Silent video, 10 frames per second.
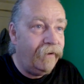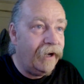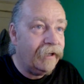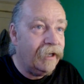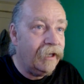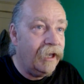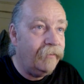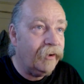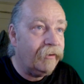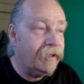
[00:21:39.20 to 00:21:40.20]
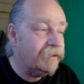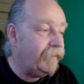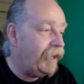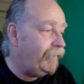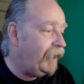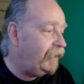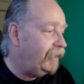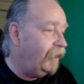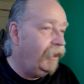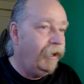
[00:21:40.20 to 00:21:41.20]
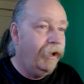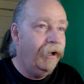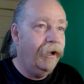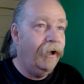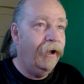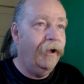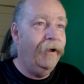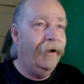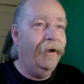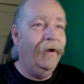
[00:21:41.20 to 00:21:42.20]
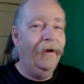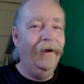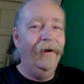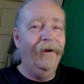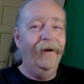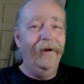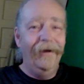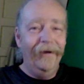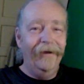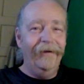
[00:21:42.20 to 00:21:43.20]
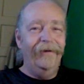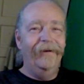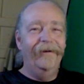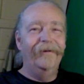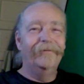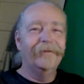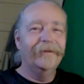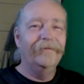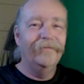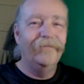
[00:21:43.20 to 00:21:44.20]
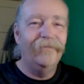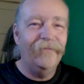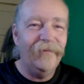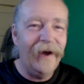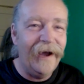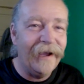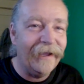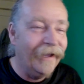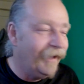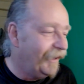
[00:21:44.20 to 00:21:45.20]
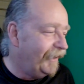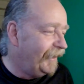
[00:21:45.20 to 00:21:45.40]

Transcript: fucking no, hypocrites, made the point that you were bitching about making a short trip to fulfill oh, your responsibility. Fuck.